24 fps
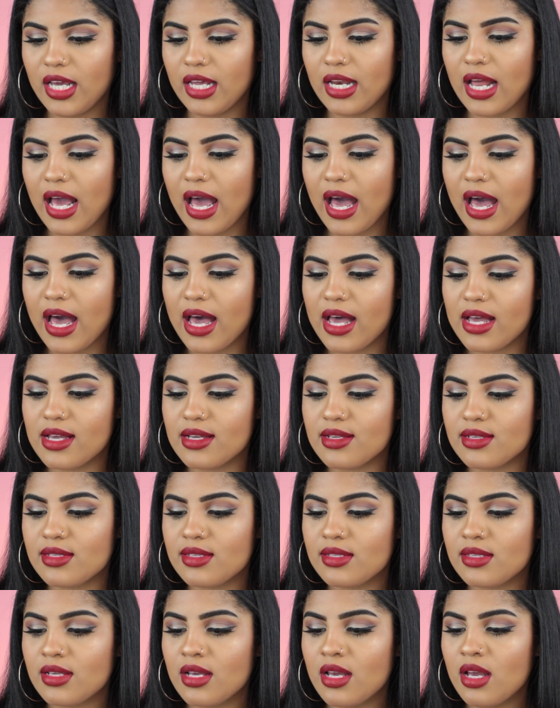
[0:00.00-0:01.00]
It
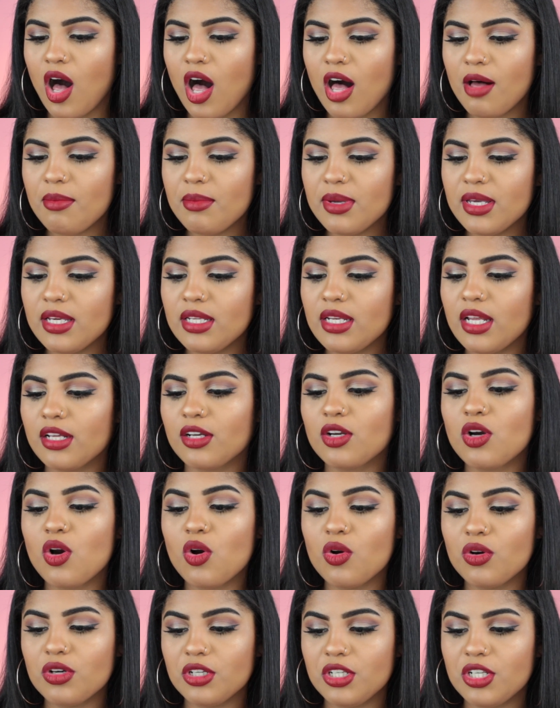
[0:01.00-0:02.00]
has almond and
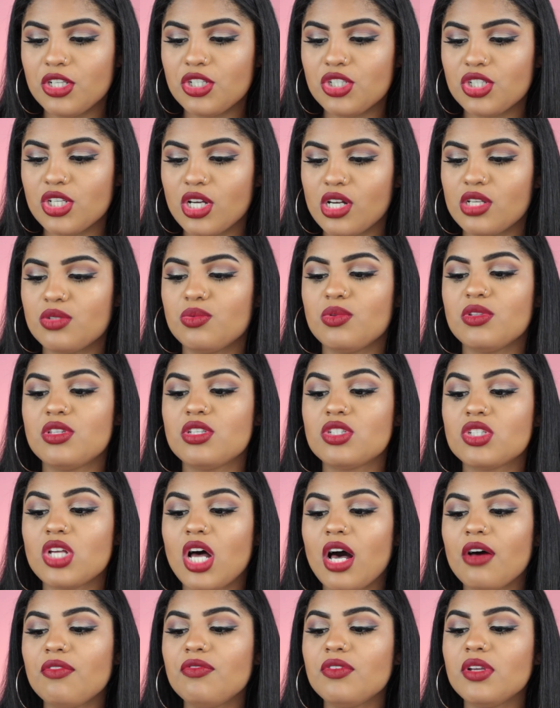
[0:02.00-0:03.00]
coconut shells with
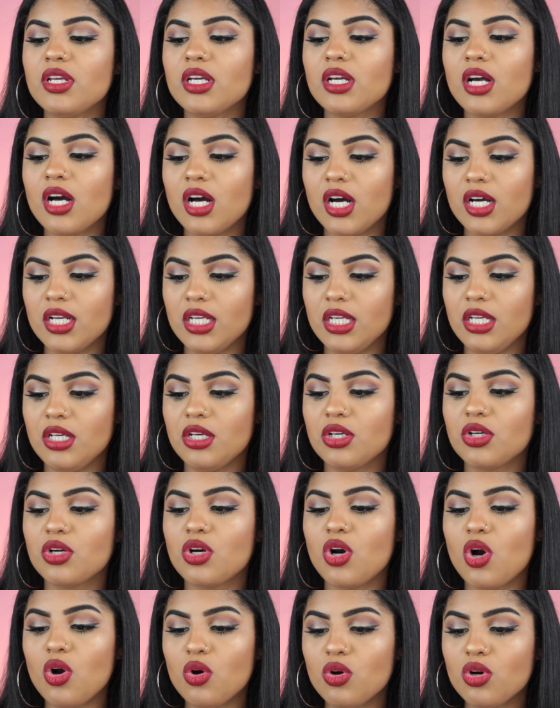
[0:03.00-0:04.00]
softening honey,
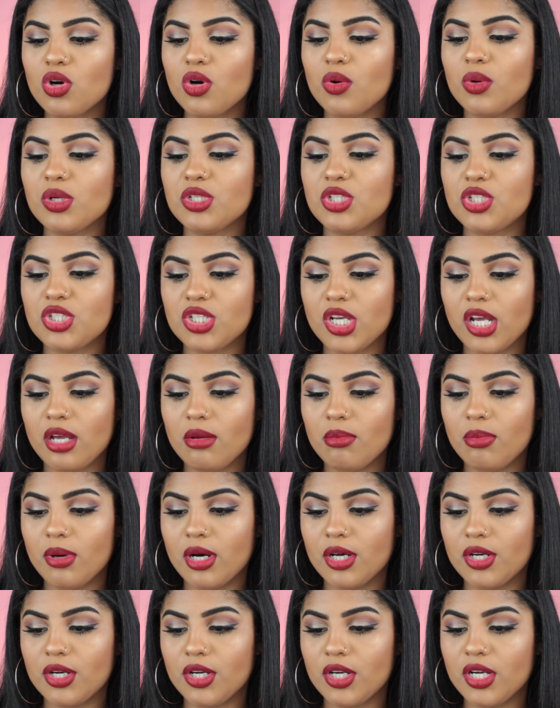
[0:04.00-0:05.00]
cocoa and shea
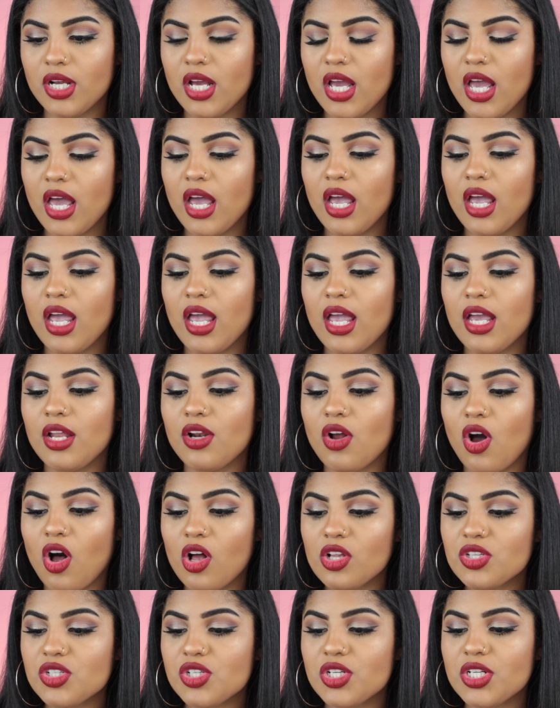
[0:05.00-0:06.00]
butter, in
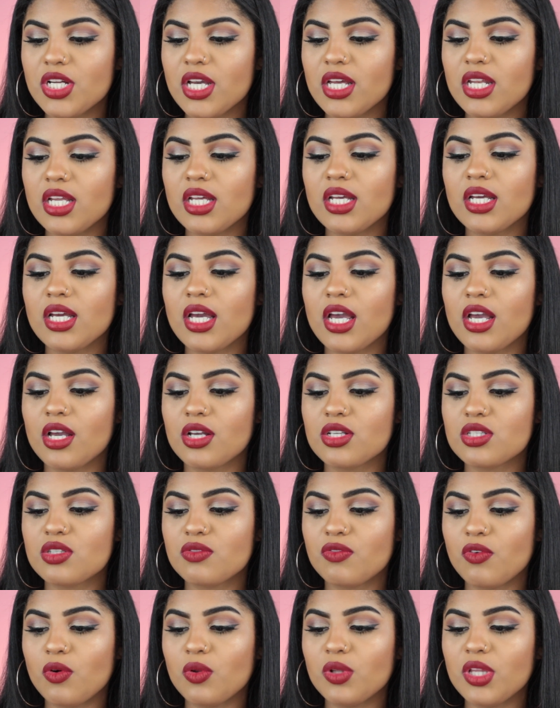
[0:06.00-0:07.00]
alternating
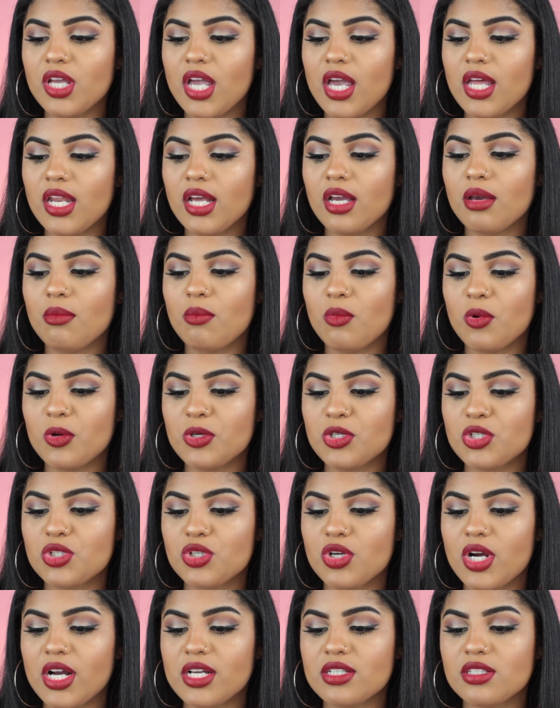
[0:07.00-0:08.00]
exfoliating and
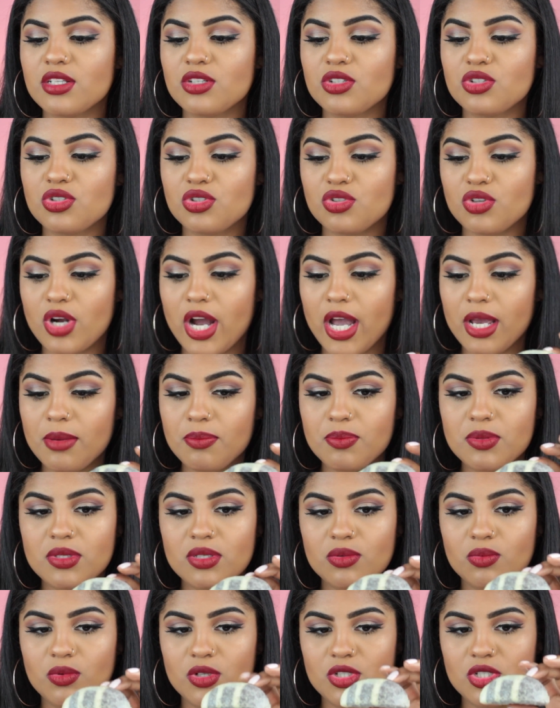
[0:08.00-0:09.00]
moisturizing
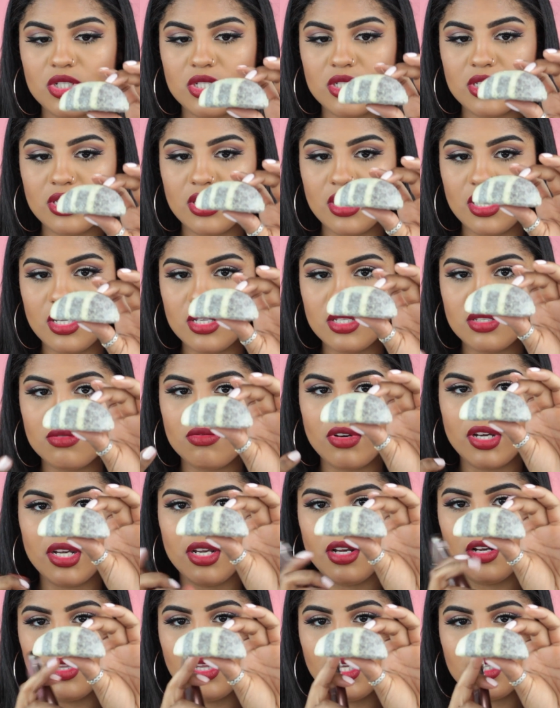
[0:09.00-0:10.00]
stripes, which is this
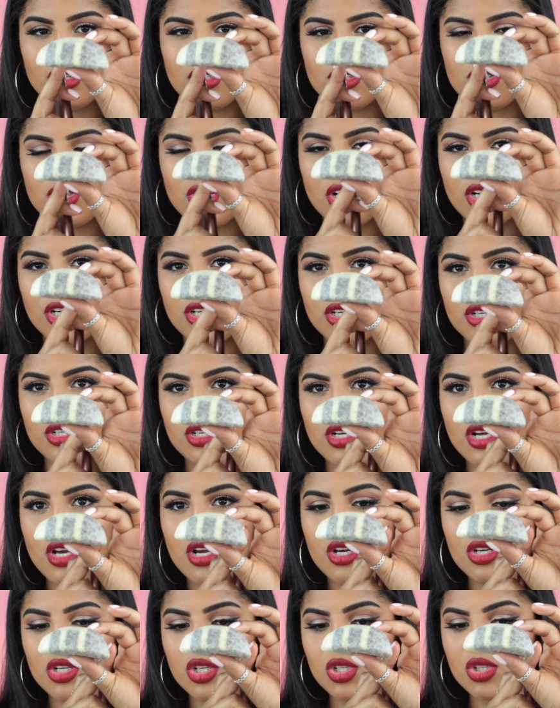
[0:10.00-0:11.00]
right here, like the darker
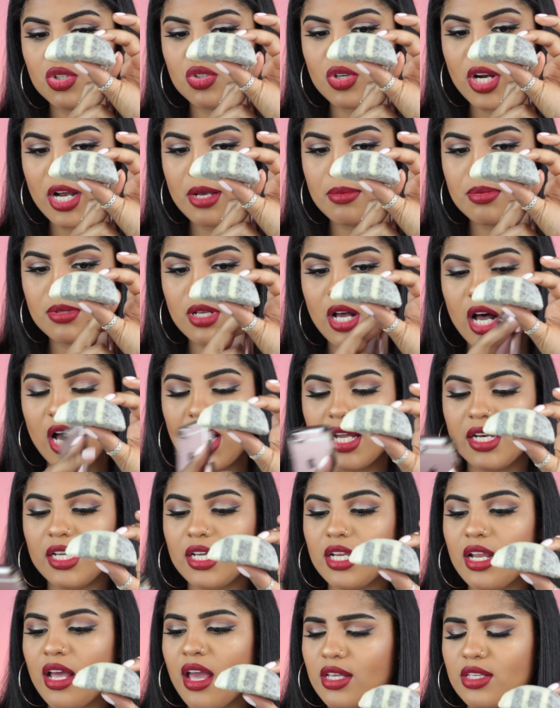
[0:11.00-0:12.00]
stripes on
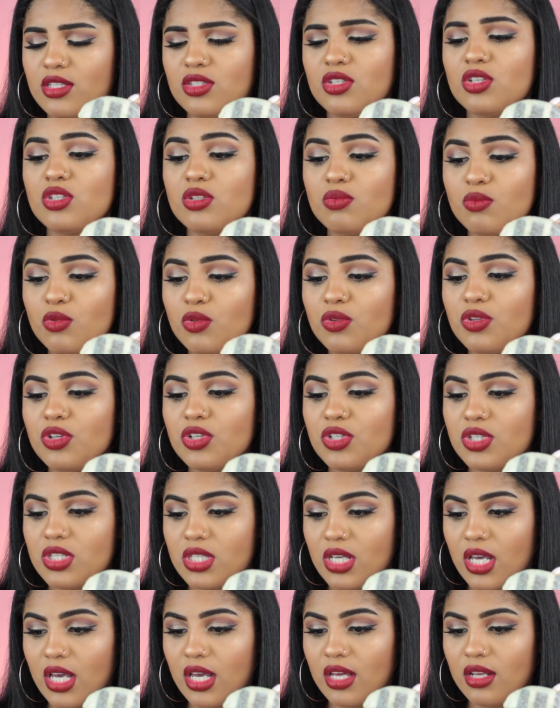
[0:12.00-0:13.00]
it. It's to smooth your
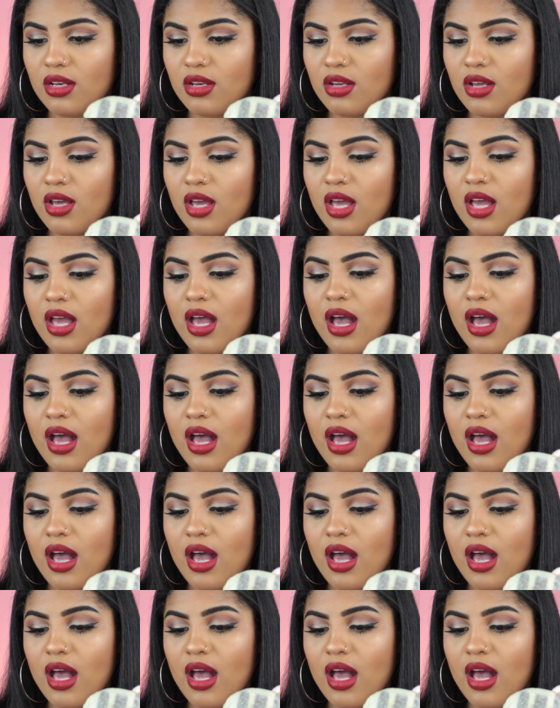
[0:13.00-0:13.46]
skin.